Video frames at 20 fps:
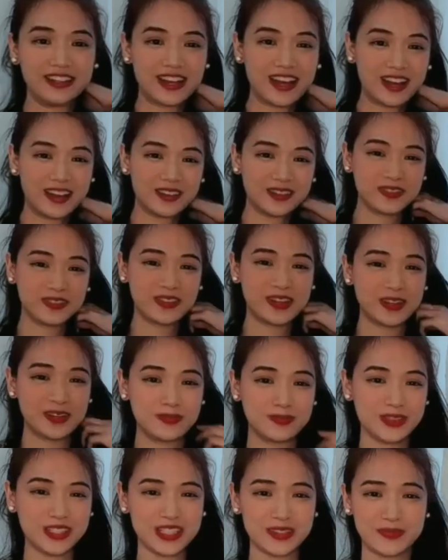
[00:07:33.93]
got from
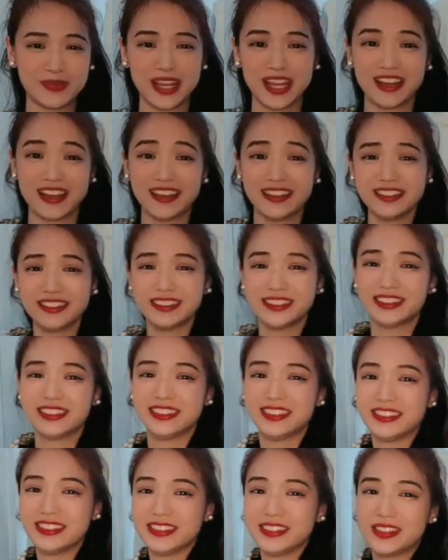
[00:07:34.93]
Japan
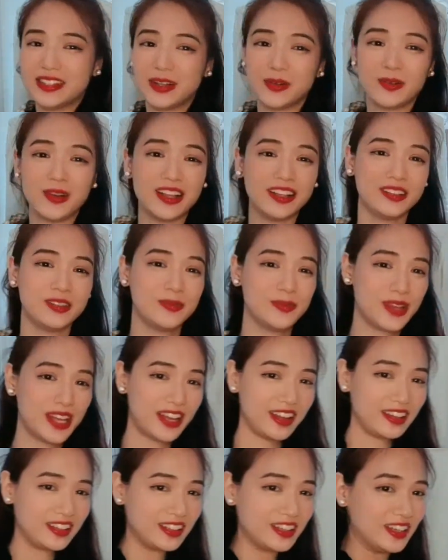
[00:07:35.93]
a while
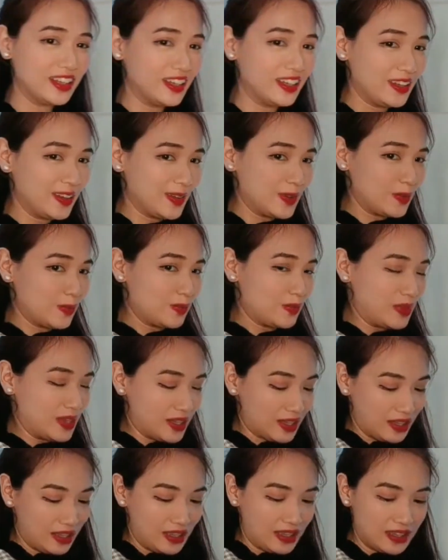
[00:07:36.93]
back,
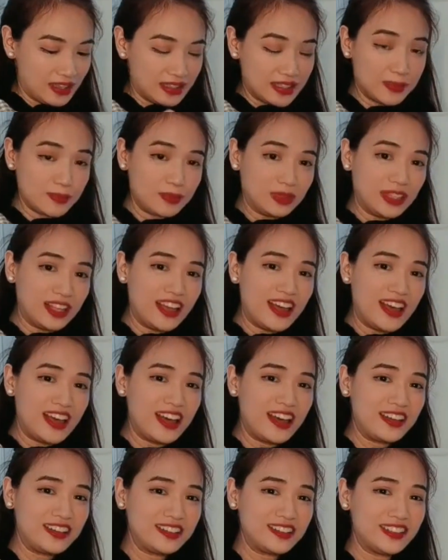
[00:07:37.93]
but it's
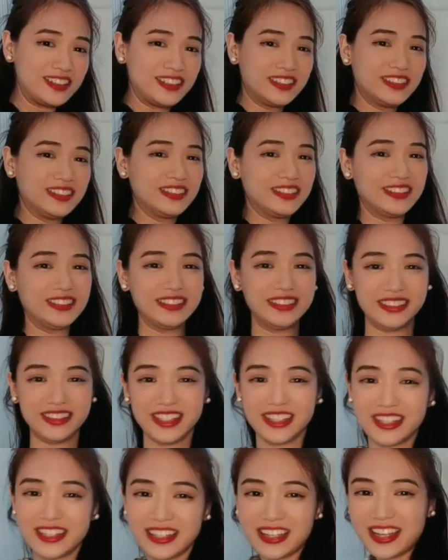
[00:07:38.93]
plaid.
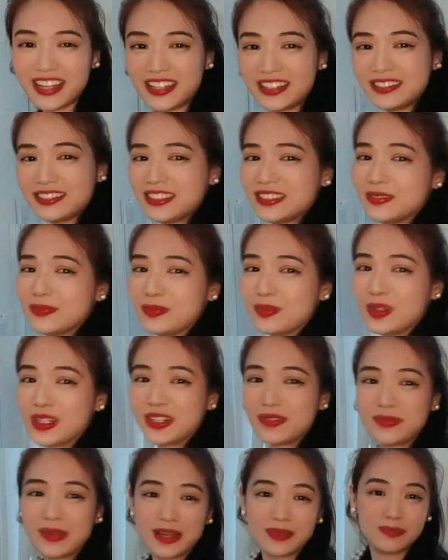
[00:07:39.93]
But again, one of
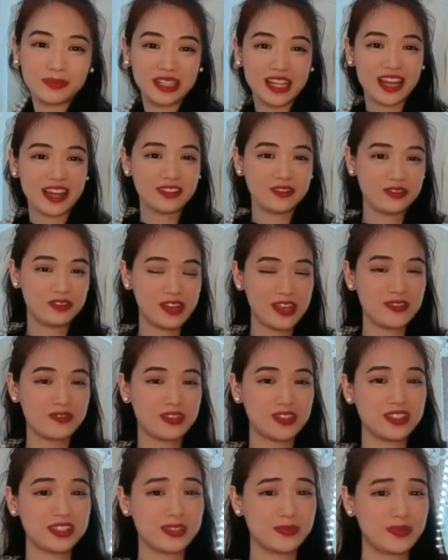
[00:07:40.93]
my plaid
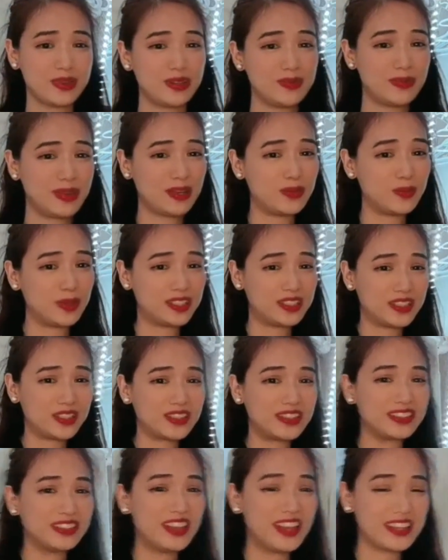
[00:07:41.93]
favorites, my winter
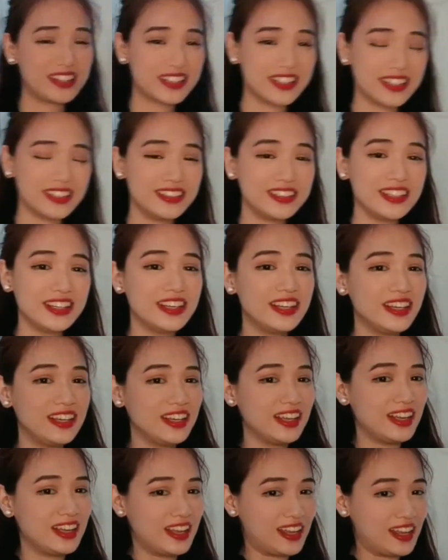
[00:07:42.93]
collection,
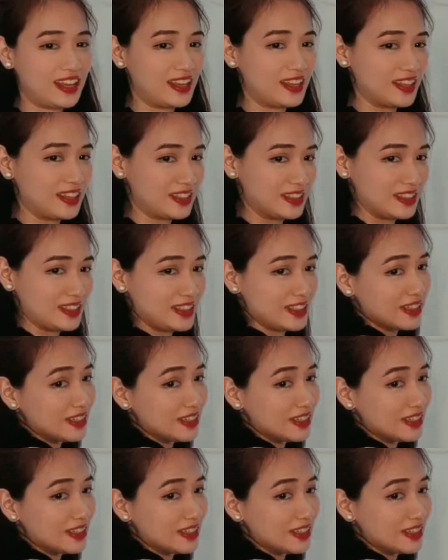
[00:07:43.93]
and